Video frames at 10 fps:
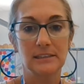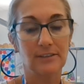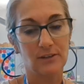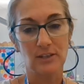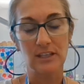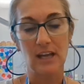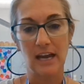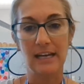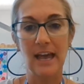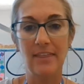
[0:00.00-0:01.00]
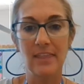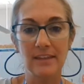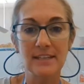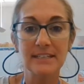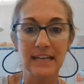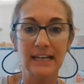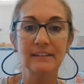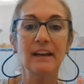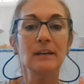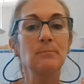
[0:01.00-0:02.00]
the first line, and then the second
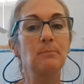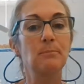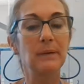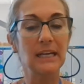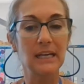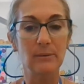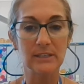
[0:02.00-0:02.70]
line B,